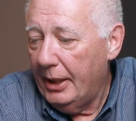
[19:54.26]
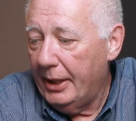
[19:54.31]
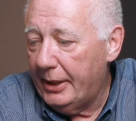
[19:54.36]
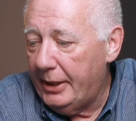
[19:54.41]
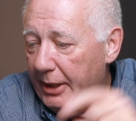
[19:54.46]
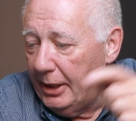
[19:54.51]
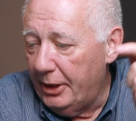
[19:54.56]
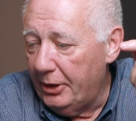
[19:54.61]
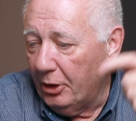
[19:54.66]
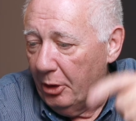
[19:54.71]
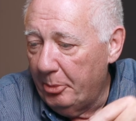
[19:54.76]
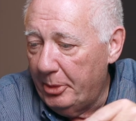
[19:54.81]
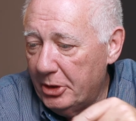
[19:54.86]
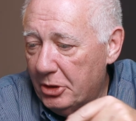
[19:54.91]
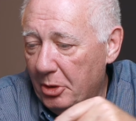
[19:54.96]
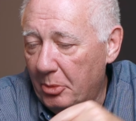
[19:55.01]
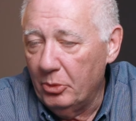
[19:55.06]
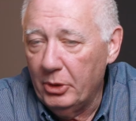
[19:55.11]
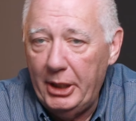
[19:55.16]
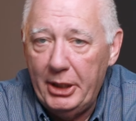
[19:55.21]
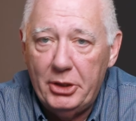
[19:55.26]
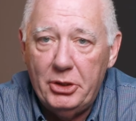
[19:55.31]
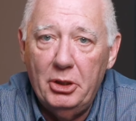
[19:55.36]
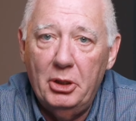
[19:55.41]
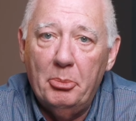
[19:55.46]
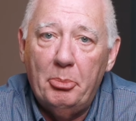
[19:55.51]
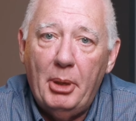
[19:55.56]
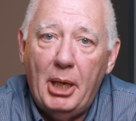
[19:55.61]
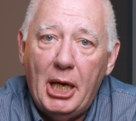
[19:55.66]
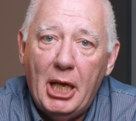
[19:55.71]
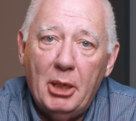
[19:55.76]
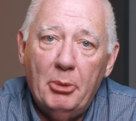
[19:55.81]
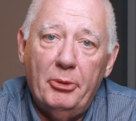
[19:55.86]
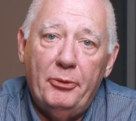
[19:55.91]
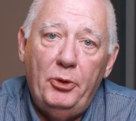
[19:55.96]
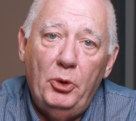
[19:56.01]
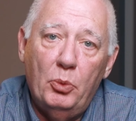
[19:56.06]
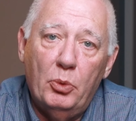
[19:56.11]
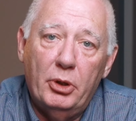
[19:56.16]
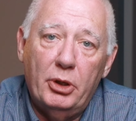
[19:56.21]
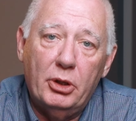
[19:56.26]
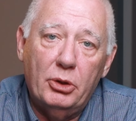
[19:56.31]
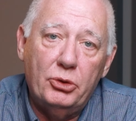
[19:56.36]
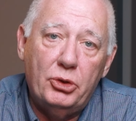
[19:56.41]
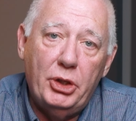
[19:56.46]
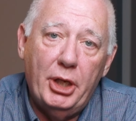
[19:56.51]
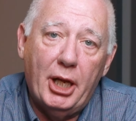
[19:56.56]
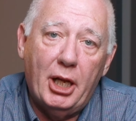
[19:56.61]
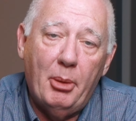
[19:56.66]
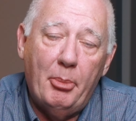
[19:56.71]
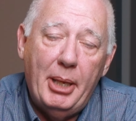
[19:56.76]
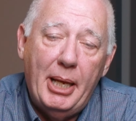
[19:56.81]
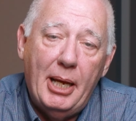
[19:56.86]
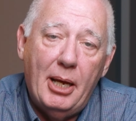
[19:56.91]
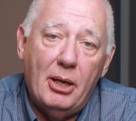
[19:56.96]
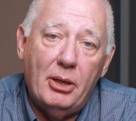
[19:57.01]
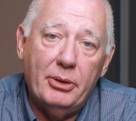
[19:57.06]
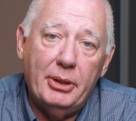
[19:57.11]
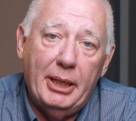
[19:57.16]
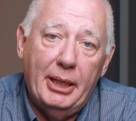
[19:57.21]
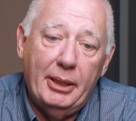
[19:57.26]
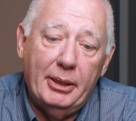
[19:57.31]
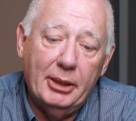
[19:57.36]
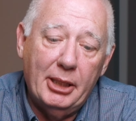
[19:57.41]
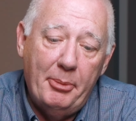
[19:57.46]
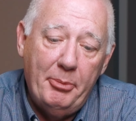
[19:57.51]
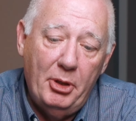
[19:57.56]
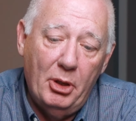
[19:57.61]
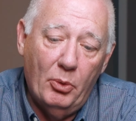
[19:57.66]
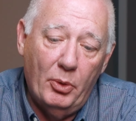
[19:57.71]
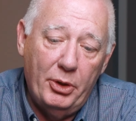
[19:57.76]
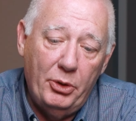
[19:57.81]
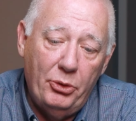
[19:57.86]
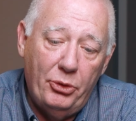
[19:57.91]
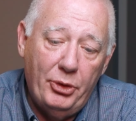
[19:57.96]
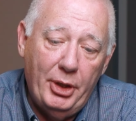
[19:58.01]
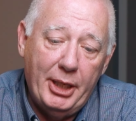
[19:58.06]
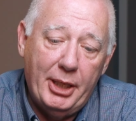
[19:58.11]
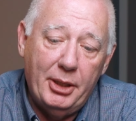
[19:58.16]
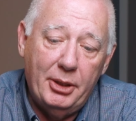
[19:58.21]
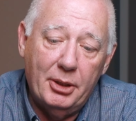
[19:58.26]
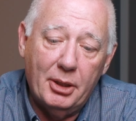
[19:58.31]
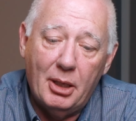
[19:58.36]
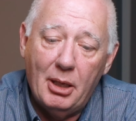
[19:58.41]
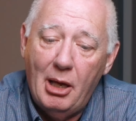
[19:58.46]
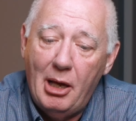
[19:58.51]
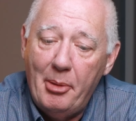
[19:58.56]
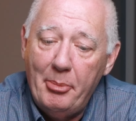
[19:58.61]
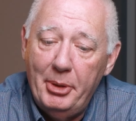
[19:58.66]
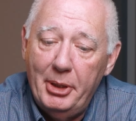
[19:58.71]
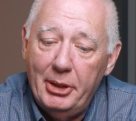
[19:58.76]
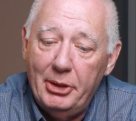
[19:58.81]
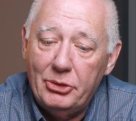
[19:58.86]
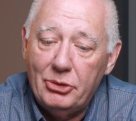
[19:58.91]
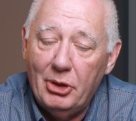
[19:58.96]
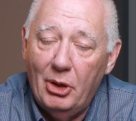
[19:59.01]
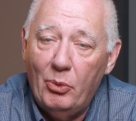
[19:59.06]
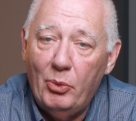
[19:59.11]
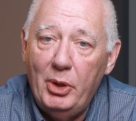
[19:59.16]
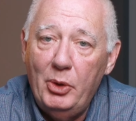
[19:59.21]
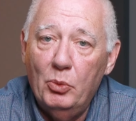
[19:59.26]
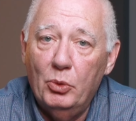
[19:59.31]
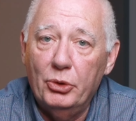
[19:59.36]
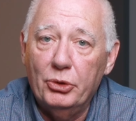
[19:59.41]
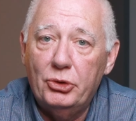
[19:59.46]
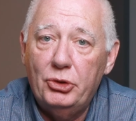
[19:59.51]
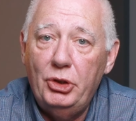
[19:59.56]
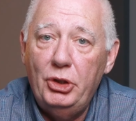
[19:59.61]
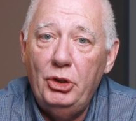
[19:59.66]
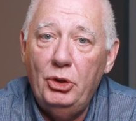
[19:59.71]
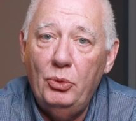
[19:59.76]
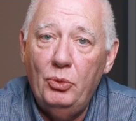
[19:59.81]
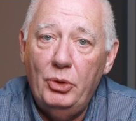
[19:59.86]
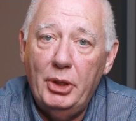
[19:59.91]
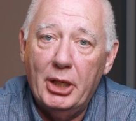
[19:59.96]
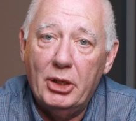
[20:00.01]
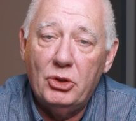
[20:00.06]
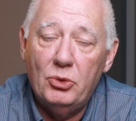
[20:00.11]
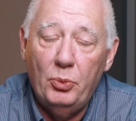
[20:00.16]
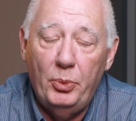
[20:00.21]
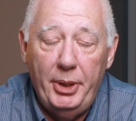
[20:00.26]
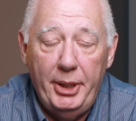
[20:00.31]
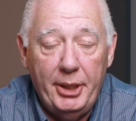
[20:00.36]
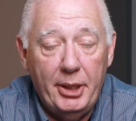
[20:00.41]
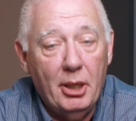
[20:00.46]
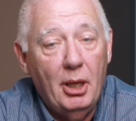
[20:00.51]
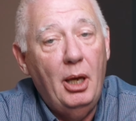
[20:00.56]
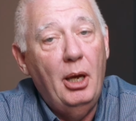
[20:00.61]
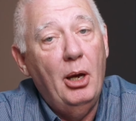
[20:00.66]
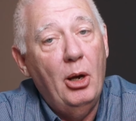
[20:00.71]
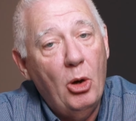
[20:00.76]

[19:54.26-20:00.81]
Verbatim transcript: Again, there'll be some links at the bottom if you want to go check them out, and let me know what you think in the comments, and we will see you next week,